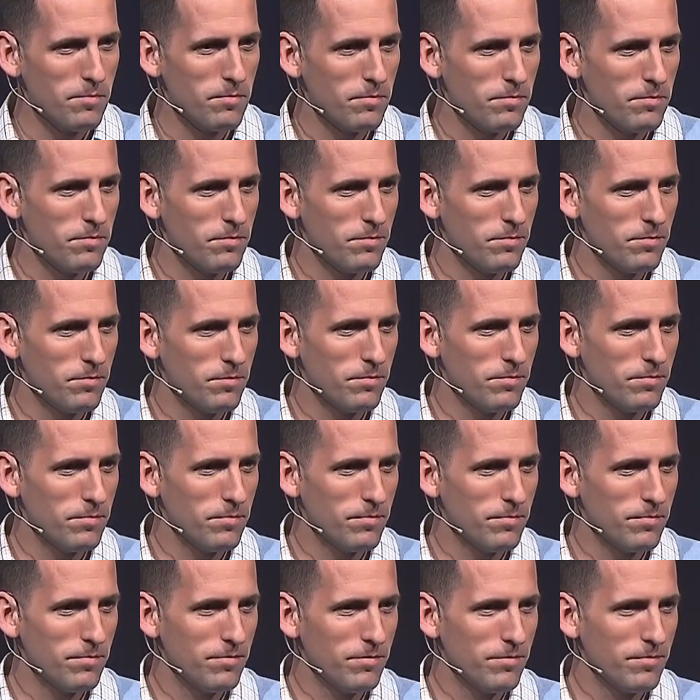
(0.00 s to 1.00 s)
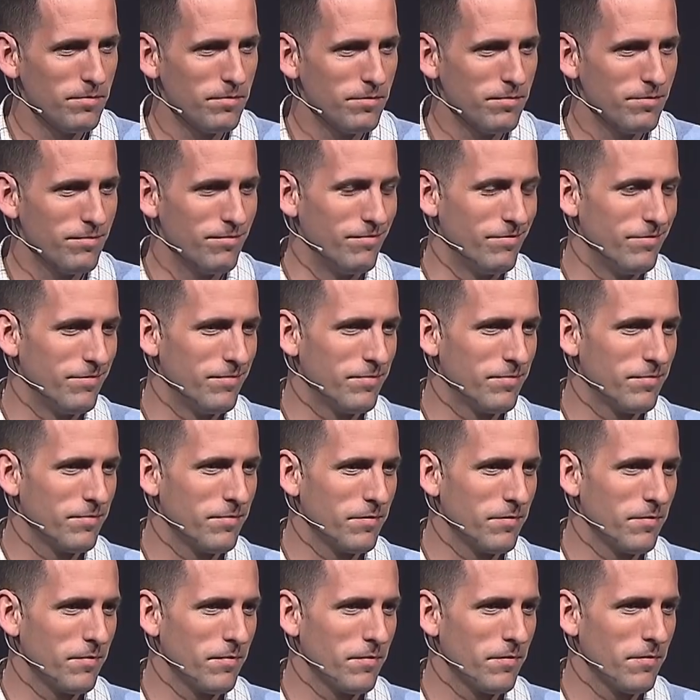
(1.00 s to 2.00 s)

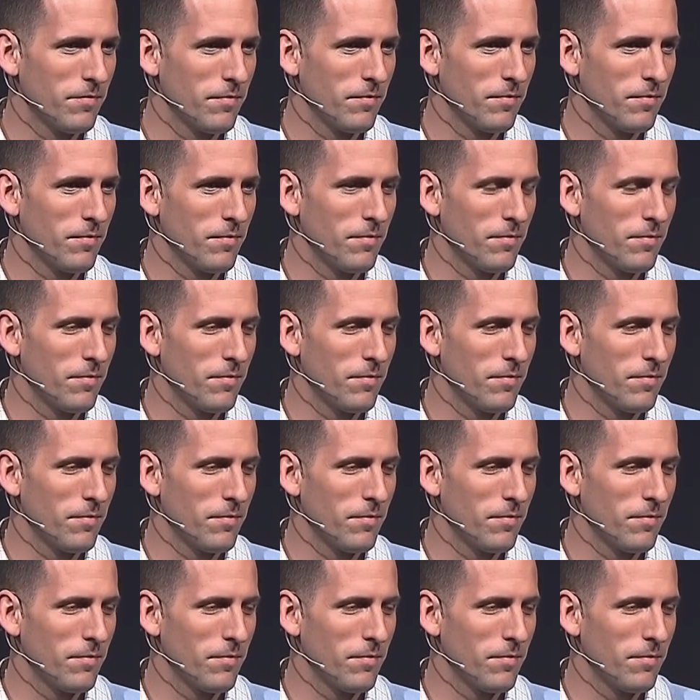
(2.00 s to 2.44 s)
(silence)